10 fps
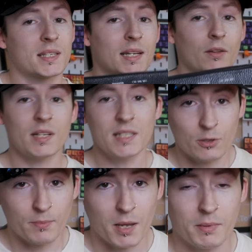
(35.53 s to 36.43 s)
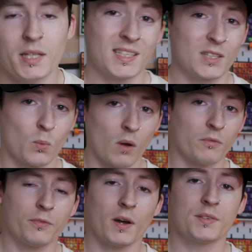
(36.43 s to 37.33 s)
send out this little baby. This is the
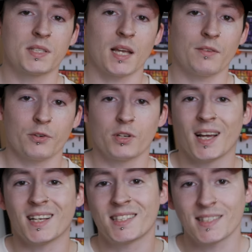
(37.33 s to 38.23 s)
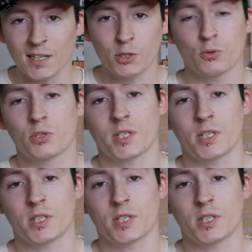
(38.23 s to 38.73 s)
157 Essential